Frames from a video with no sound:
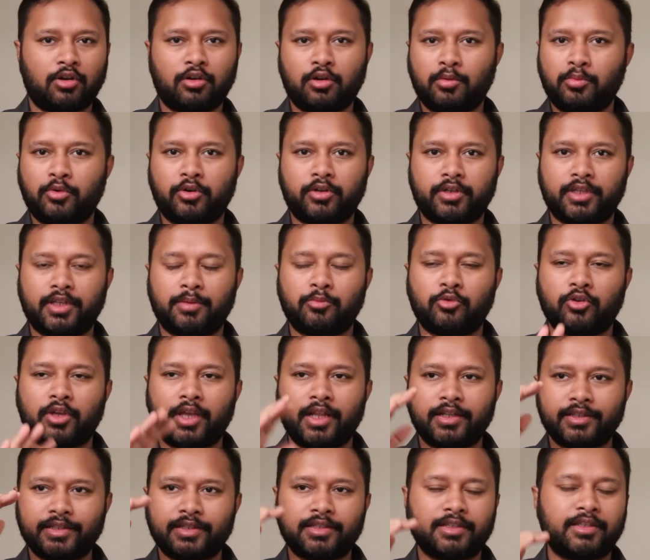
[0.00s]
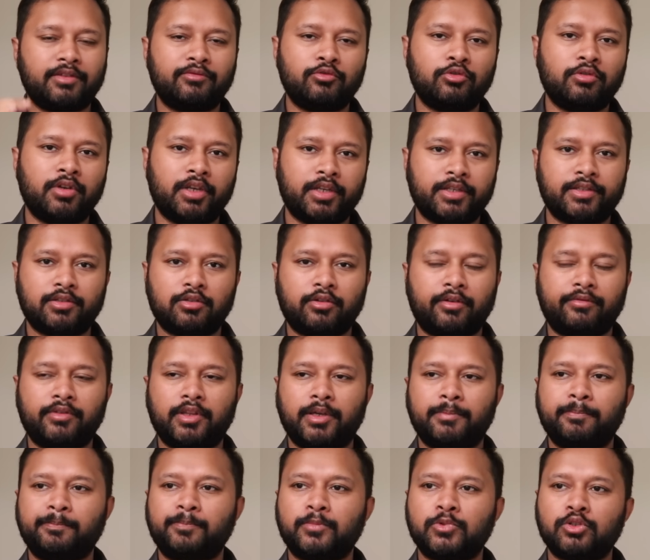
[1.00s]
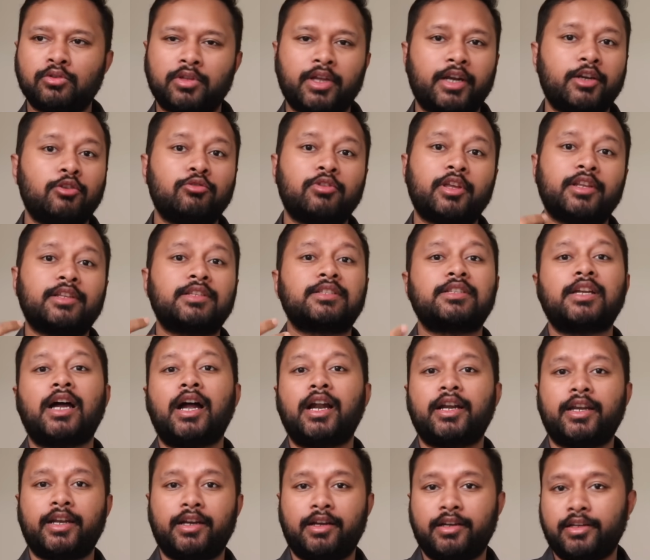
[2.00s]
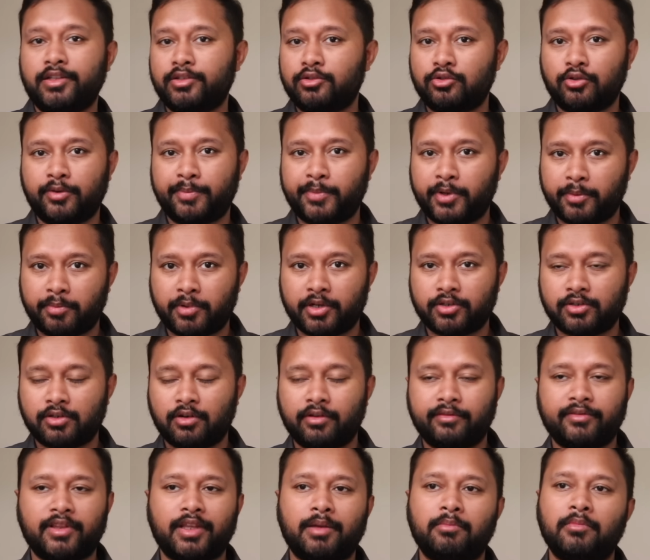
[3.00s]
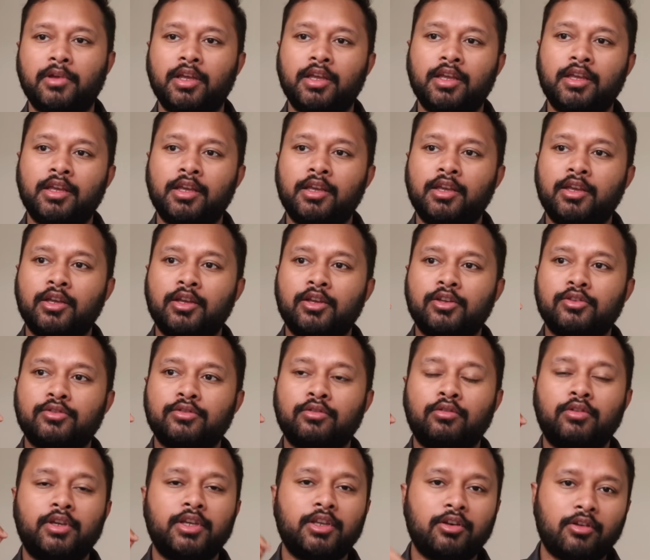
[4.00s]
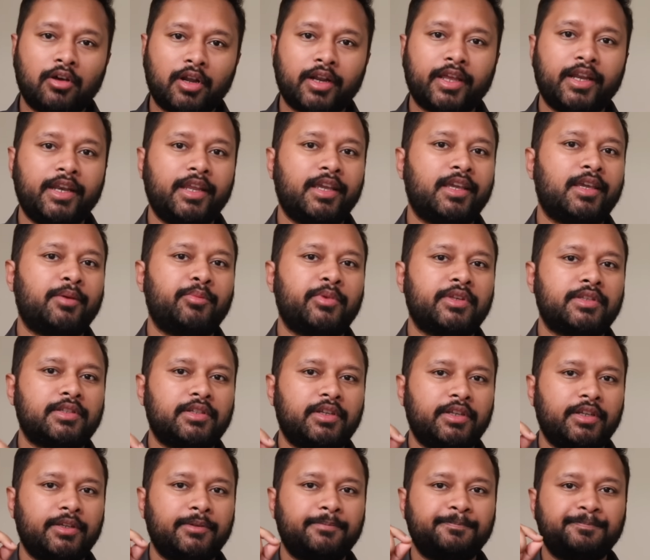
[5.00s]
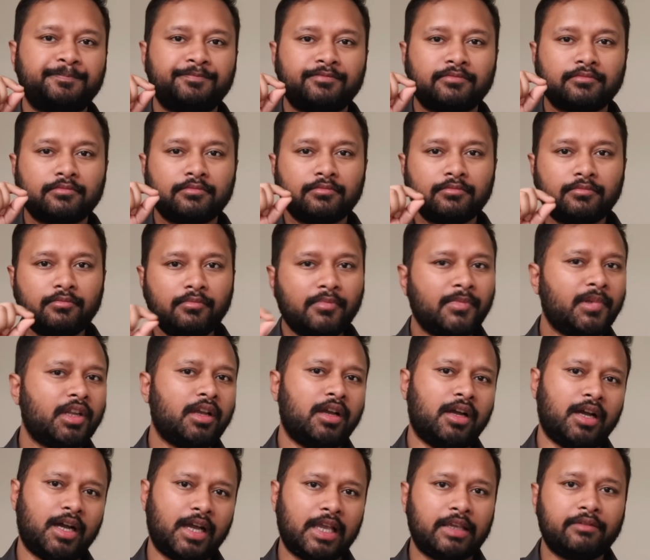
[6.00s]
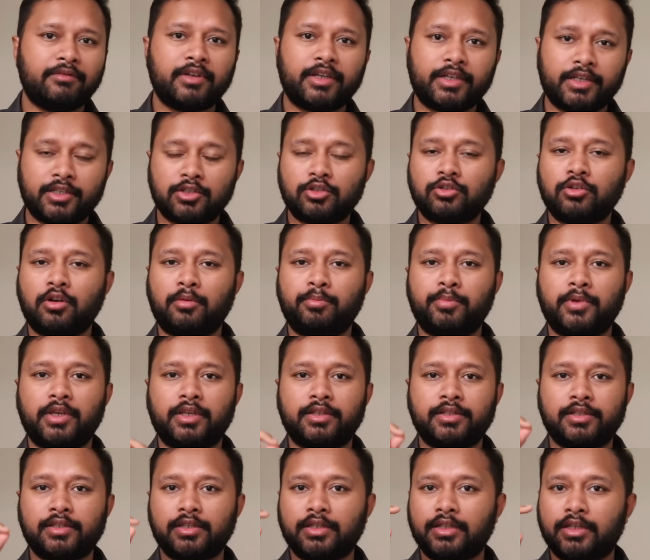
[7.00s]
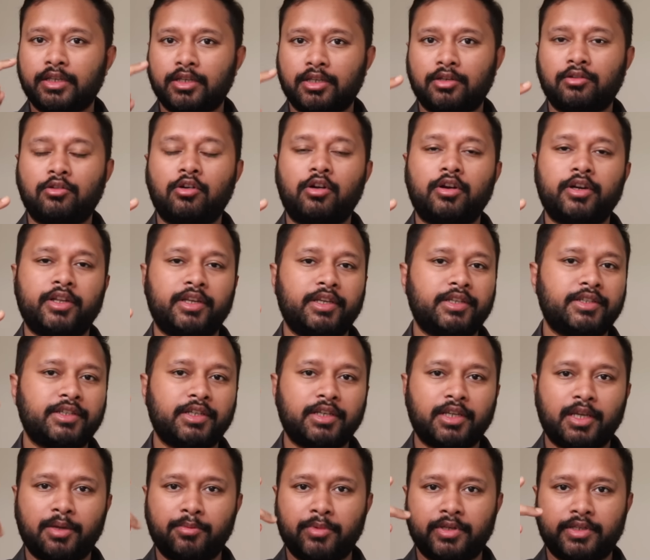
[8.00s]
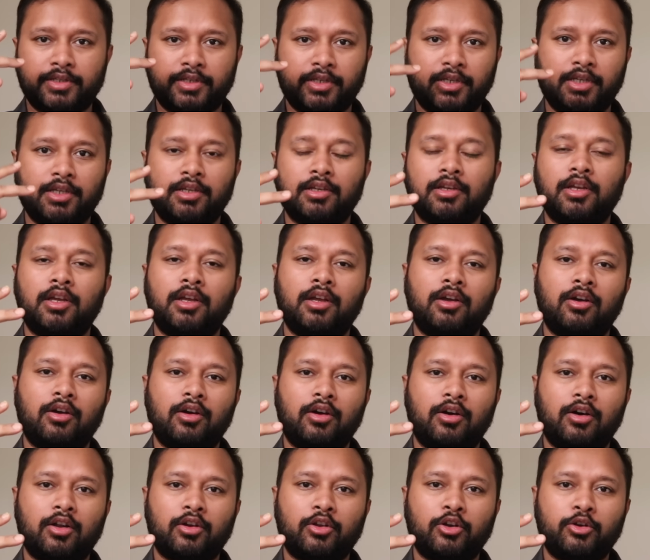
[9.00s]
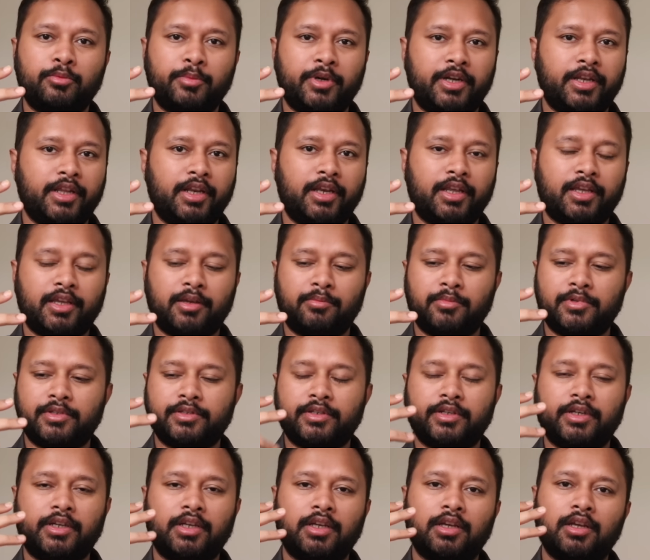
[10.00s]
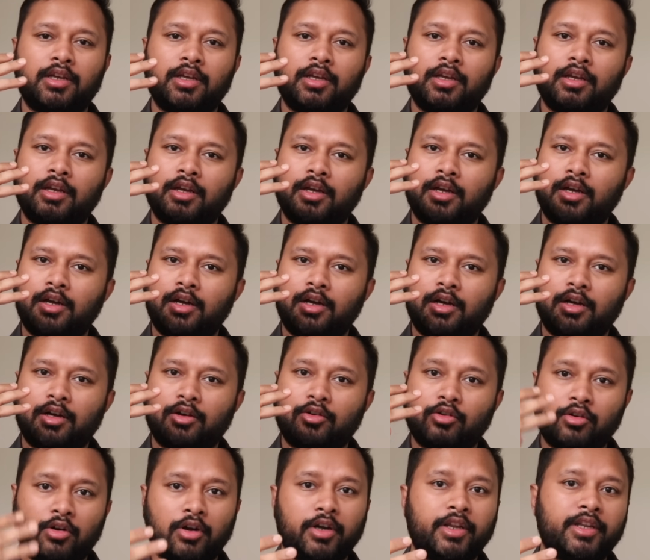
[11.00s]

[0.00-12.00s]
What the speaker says: talk about them, okay? I'll just give you a list of them so that you can start at least your preparation of them. So inorganic chemistry, high weightage topics, coordination chemistry, organometallic chemistry, chemical